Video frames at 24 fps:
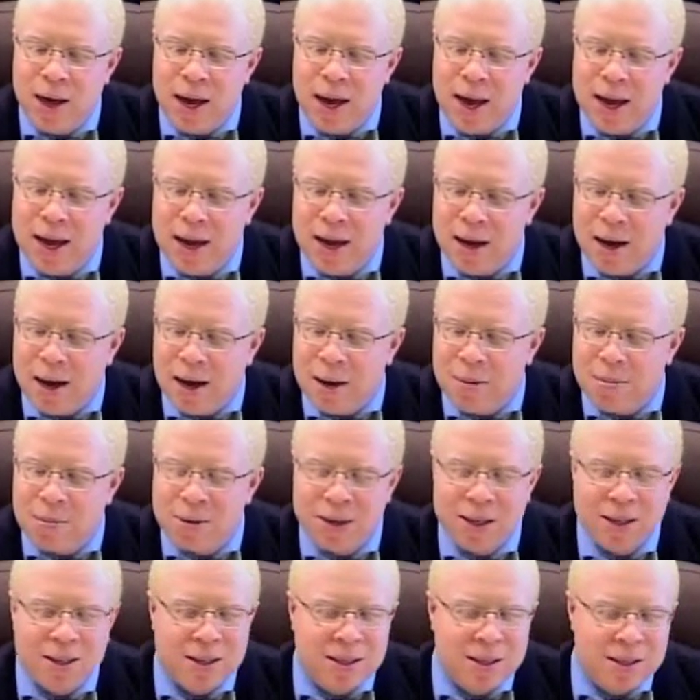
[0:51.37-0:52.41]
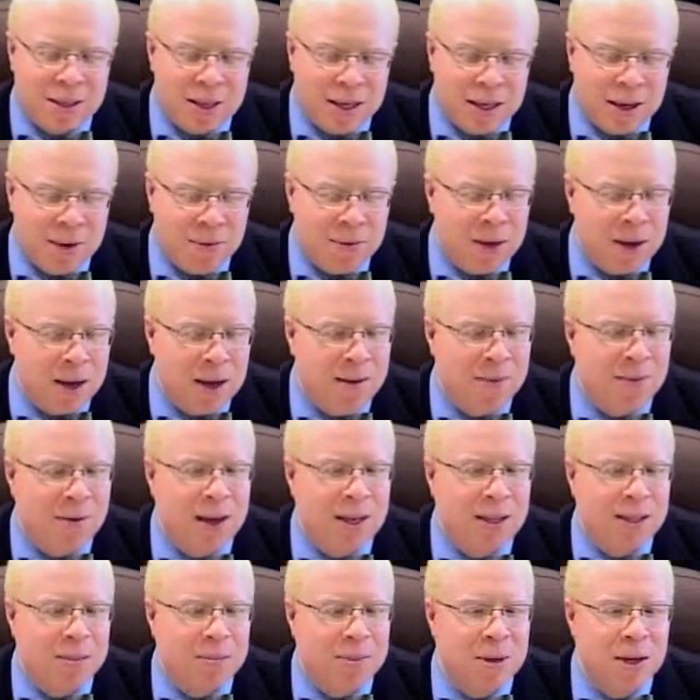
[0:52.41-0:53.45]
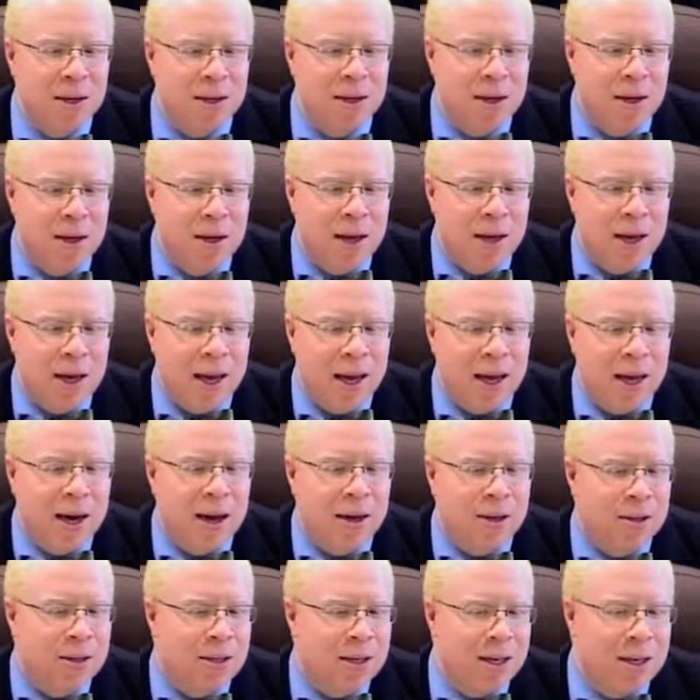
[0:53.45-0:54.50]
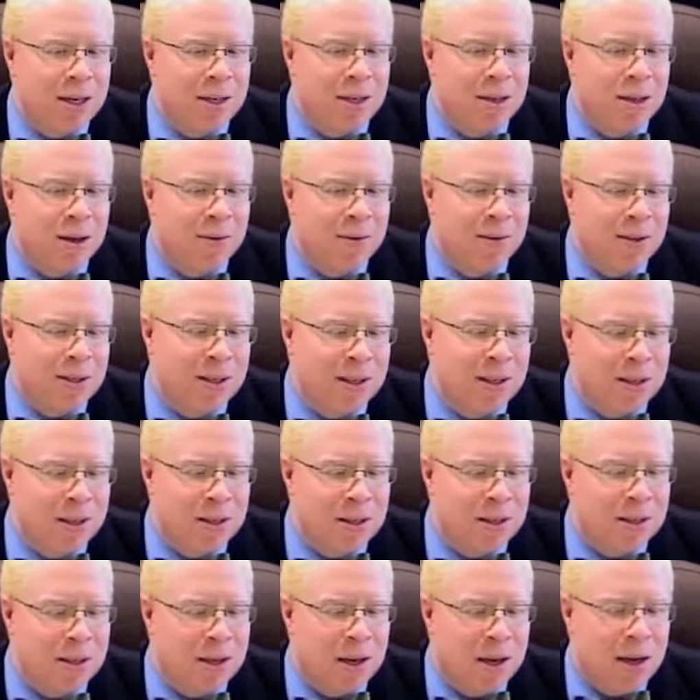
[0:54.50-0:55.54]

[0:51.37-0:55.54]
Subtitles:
and places significant investment in our city services